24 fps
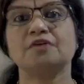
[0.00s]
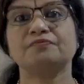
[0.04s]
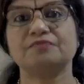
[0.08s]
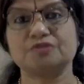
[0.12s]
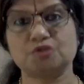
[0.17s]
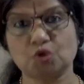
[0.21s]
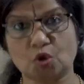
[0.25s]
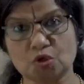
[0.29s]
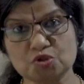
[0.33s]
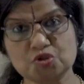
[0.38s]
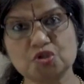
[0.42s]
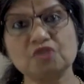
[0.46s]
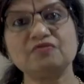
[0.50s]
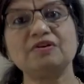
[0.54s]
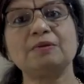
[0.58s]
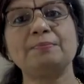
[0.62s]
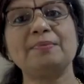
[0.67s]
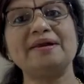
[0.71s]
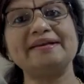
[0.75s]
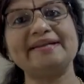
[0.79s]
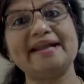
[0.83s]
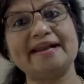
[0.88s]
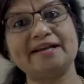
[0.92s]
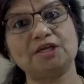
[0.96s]
which also will
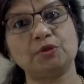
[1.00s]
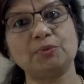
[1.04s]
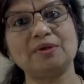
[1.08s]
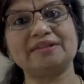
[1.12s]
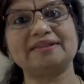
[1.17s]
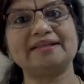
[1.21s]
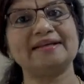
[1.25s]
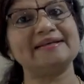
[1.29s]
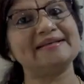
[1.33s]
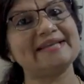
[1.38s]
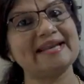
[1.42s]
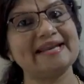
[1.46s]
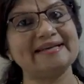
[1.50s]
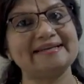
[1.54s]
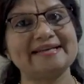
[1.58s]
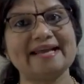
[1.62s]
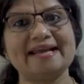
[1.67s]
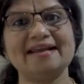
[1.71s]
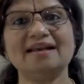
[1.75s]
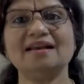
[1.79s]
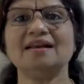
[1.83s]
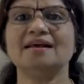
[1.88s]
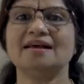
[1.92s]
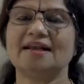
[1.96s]
be dealt with in
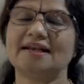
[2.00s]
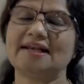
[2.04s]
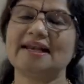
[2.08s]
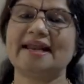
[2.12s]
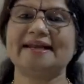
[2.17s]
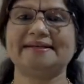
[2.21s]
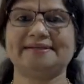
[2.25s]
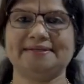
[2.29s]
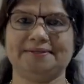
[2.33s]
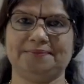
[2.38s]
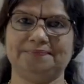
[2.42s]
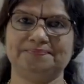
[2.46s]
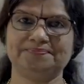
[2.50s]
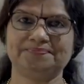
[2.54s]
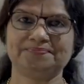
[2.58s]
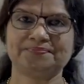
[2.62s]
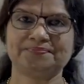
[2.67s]
detail later,